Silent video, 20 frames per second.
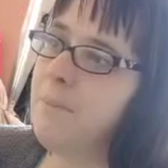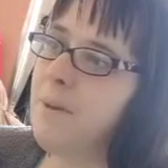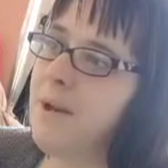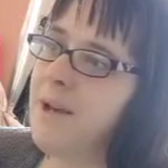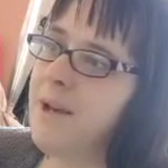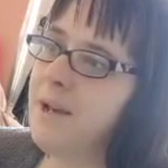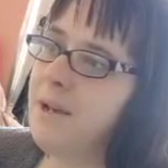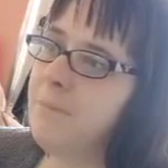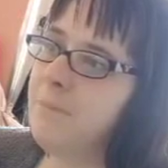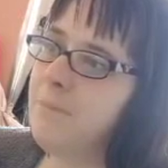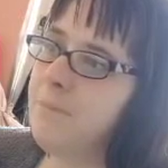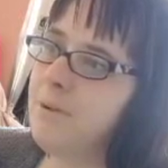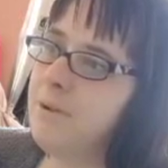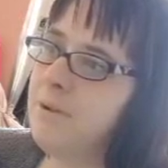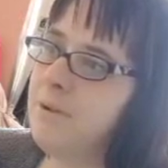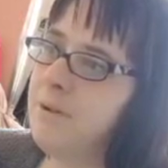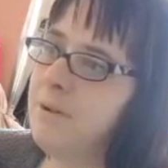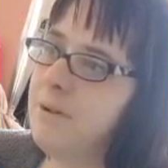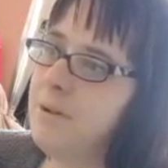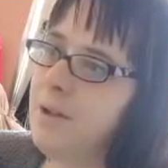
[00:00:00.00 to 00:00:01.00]
back, but
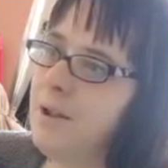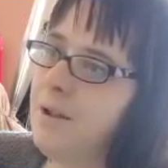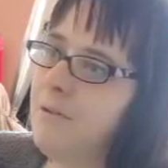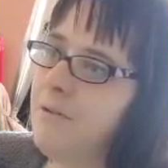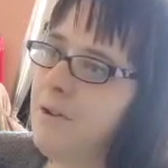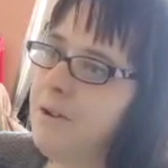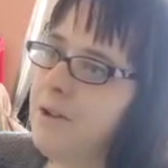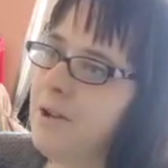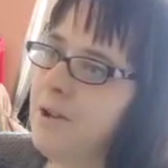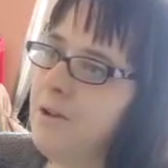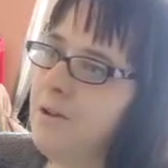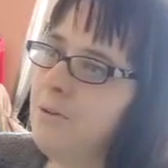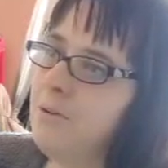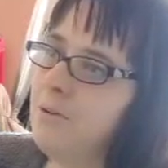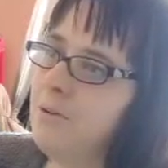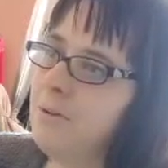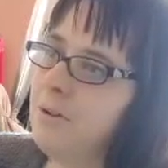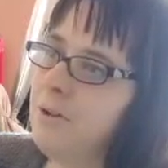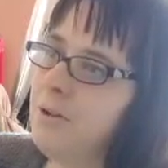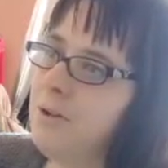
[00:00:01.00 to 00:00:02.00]
if I don't,
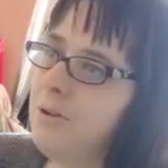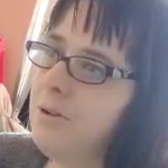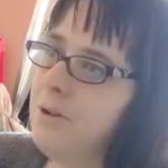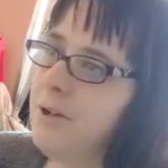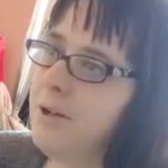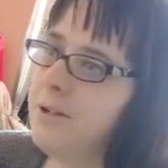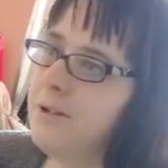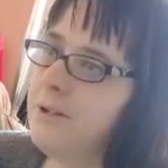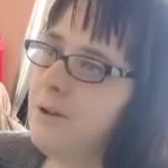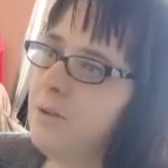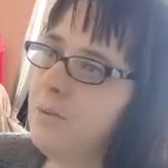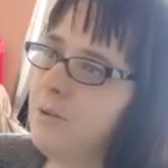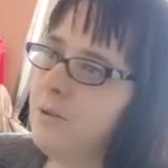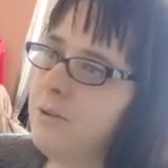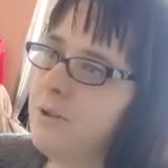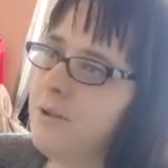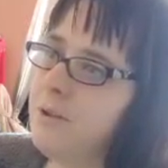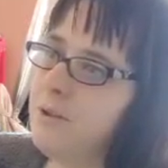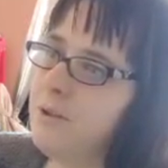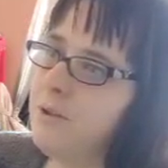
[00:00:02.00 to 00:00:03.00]
you guys know
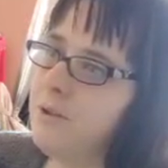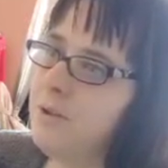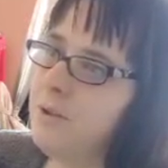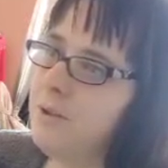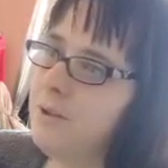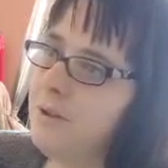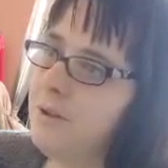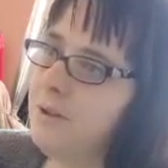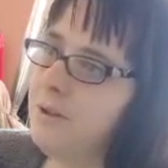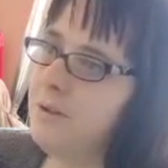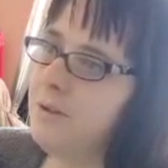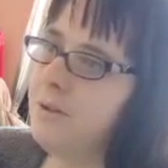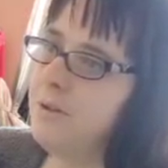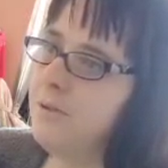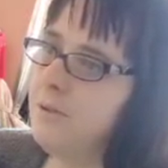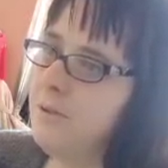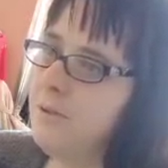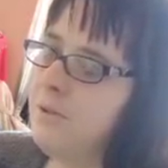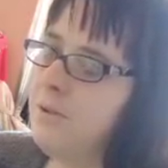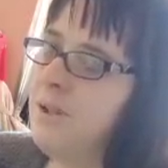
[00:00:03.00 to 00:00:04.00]
what to do, don't you?
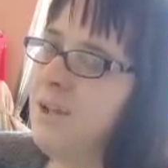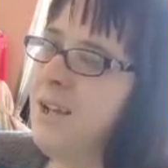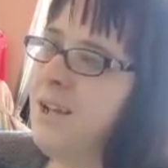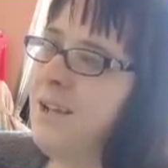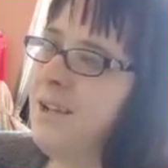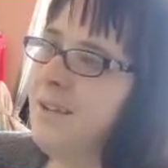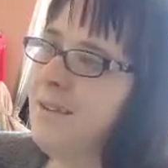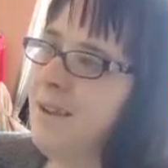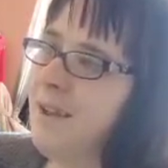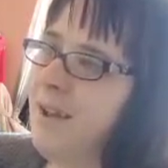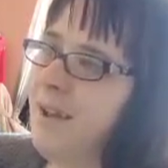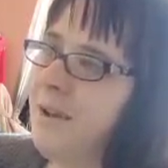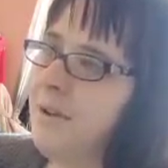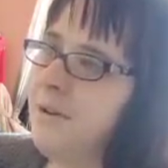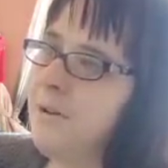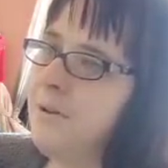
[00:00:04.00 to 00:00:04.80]
Yeah.